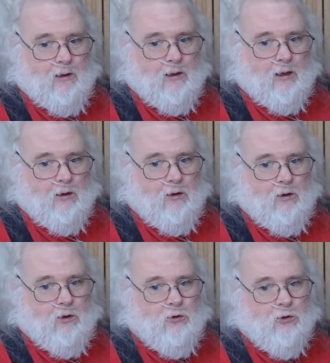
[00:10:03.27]
Get out
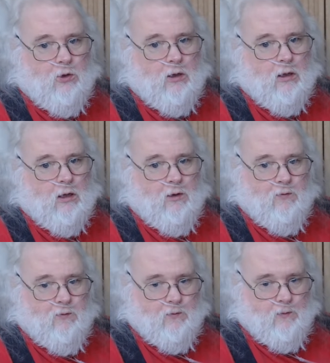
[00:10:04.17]
and enjoy
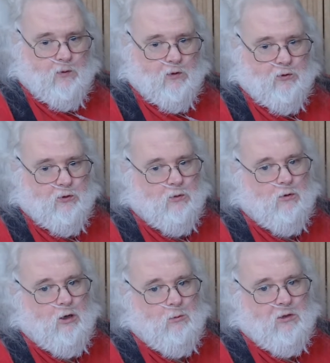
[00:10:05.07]
life because you don't
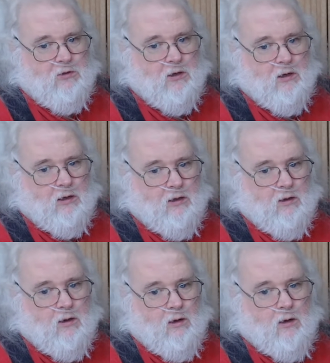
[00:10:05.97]
want to be stuck
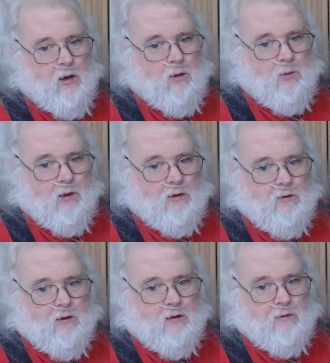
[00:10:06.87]
in a
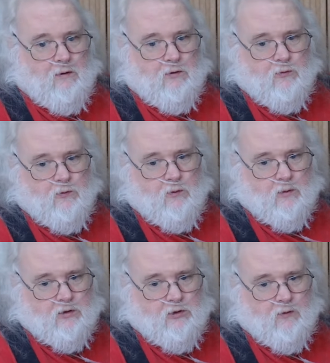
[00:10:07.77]
place like this for the
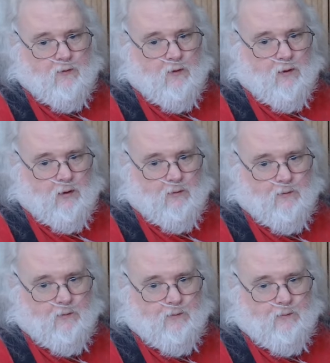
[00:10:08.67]
rest of your life.
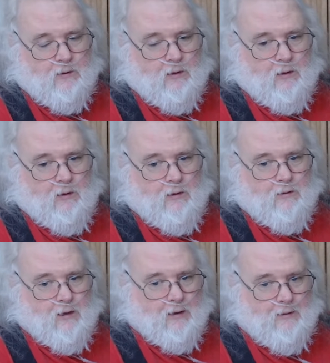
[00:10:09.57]

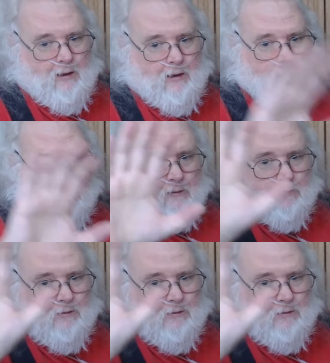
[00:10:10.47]
Ta ta.